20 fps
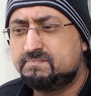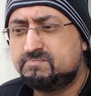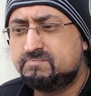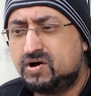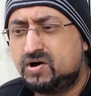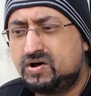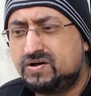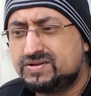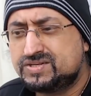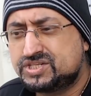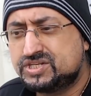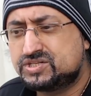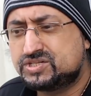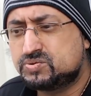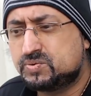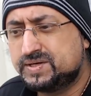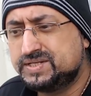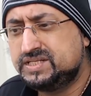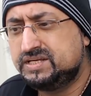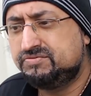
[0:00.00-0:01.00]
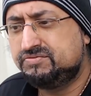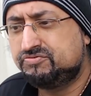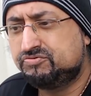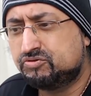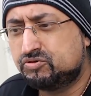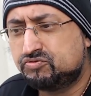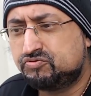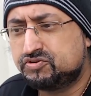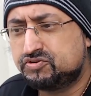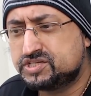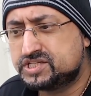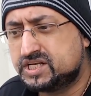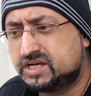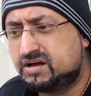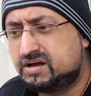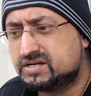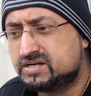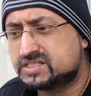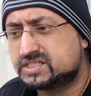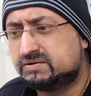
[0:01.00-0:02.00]
March the 24th was the
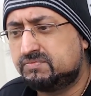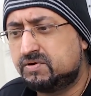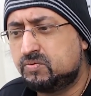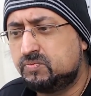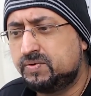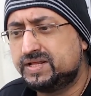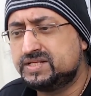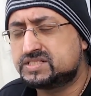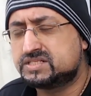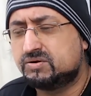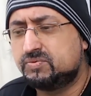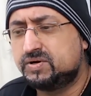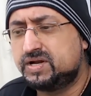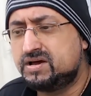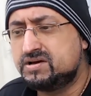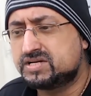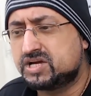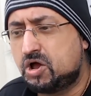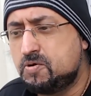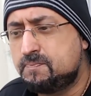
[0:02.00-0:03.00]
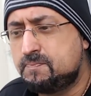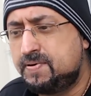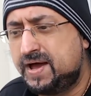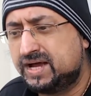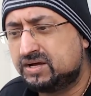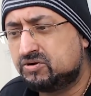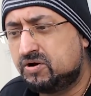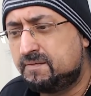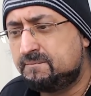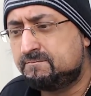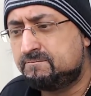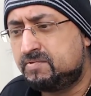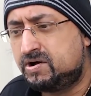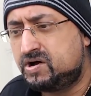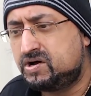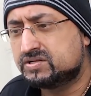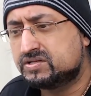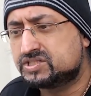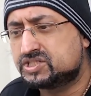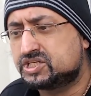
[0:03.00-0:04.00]
last time I went. So when I go back on
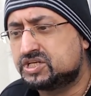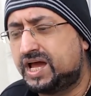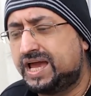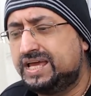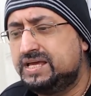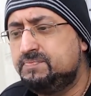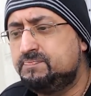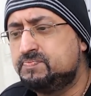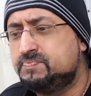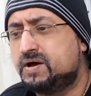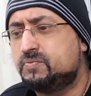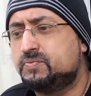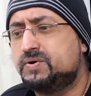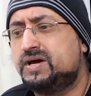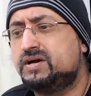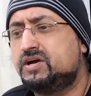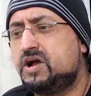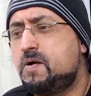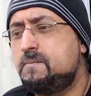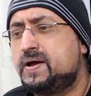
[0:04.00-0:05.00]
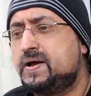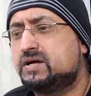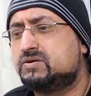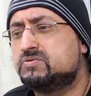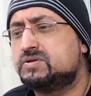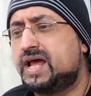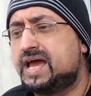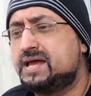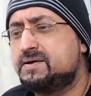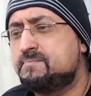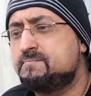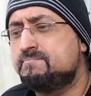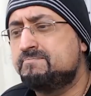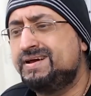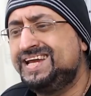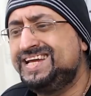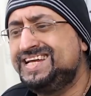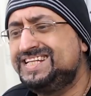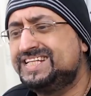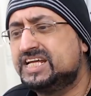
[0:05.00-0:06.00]
March 8th, no, when I go back on
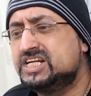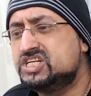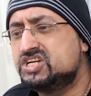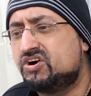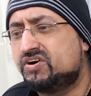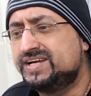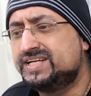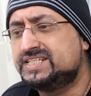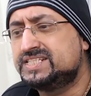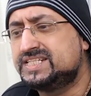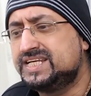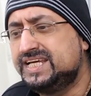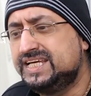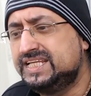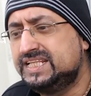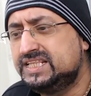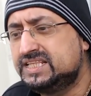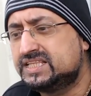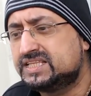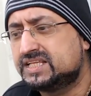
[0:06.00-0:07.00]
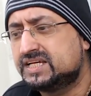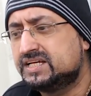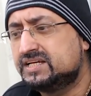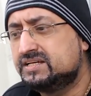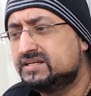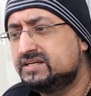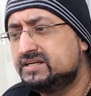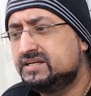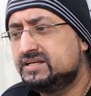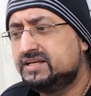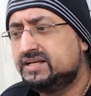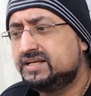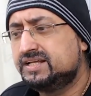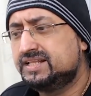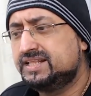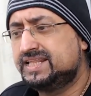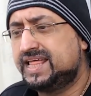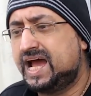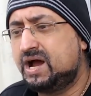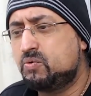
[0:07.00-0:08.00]
May the 19th,
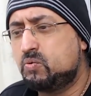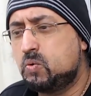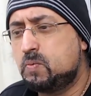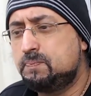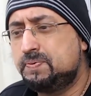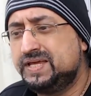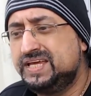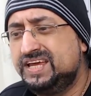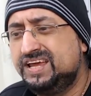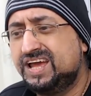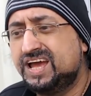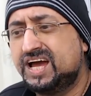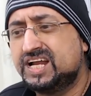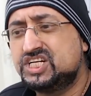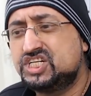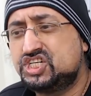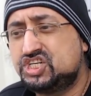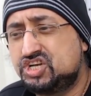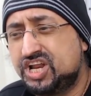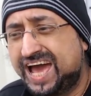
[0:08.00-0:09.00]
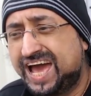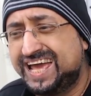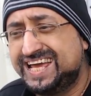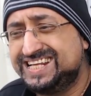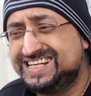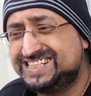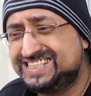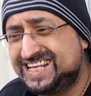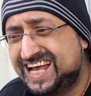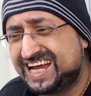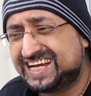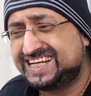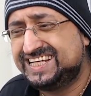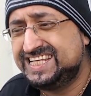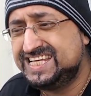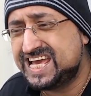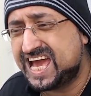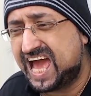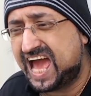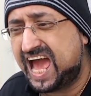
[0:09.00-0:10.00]
that will be
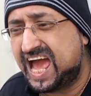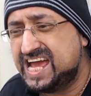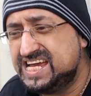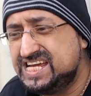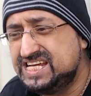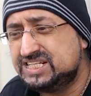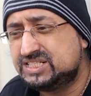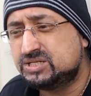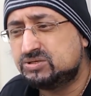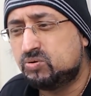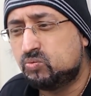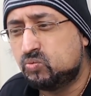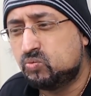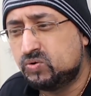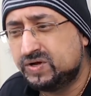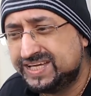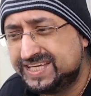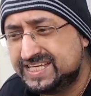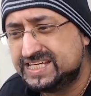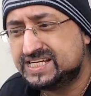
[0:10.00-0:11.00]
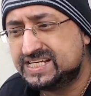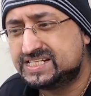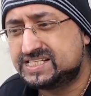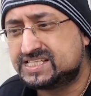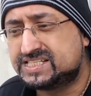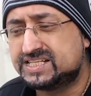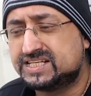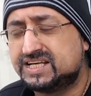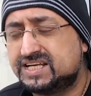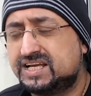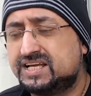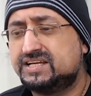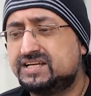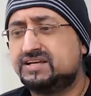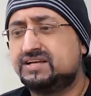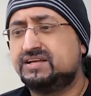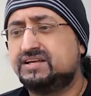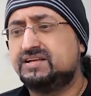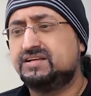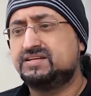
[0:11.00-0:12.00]
exactly 8 weeks
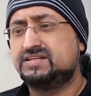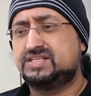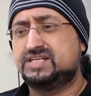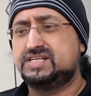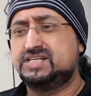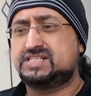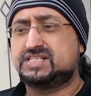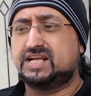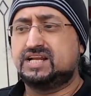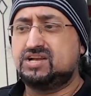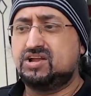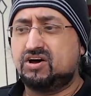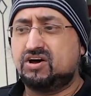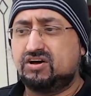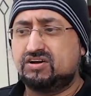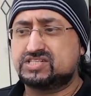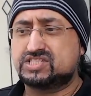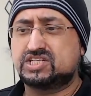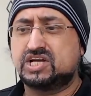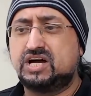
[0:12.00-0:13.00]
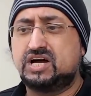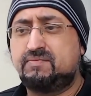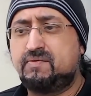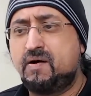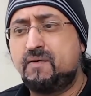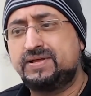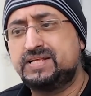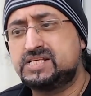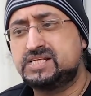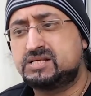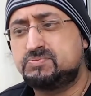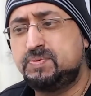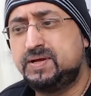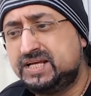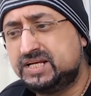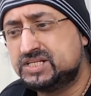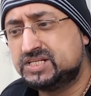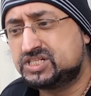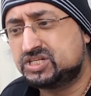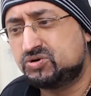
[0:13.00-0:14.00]
since the last time I went
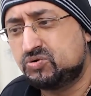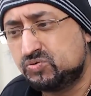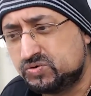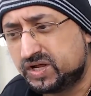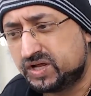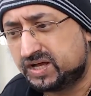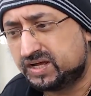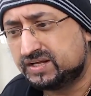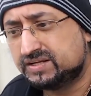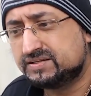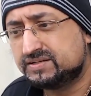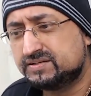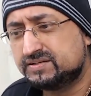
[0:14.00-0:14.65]
Speaker's Corner.